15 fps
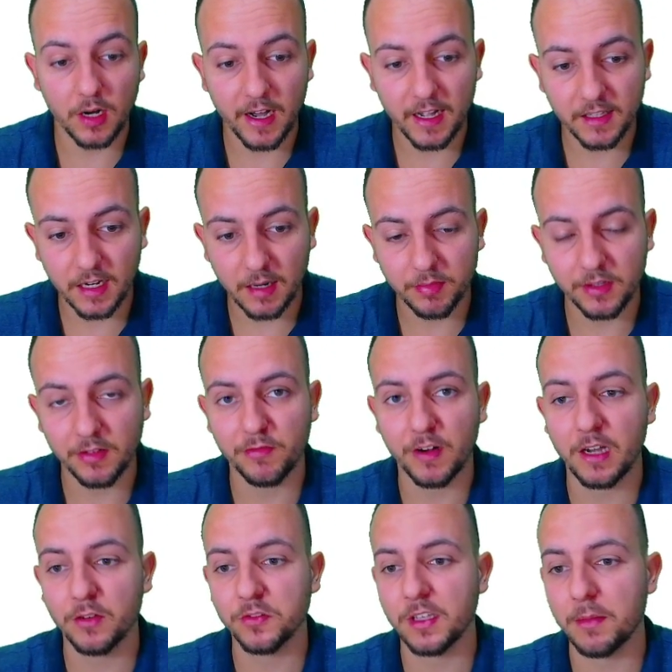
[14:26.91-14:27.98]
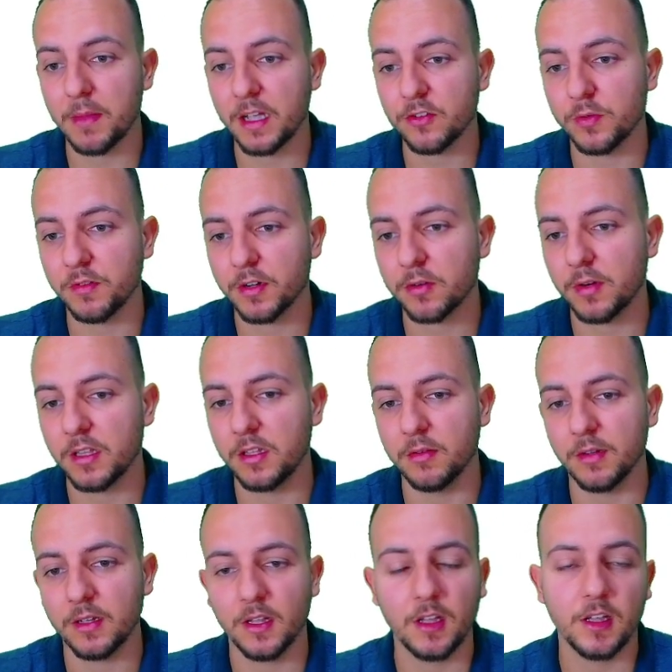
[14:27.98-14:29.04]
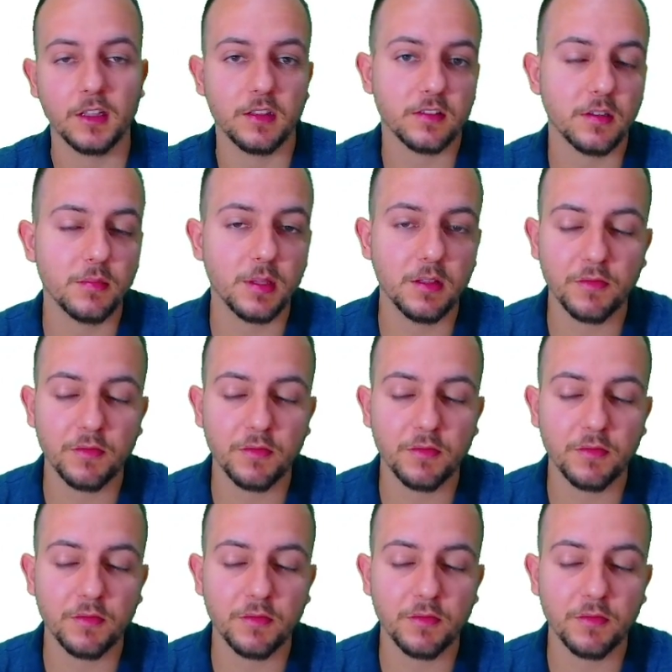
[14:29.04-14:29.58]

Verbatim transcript: add up the values that match with a criteria. The SUMIF